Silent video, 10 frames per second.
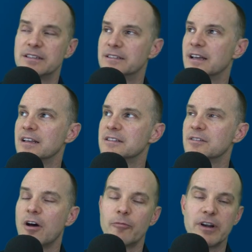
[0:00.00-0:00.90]
it does
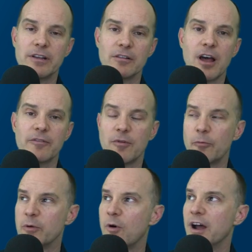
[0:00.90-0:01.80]
already a lot of what
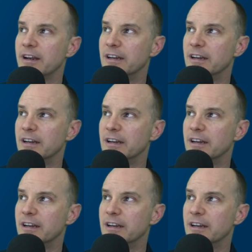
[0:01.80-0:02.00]
we want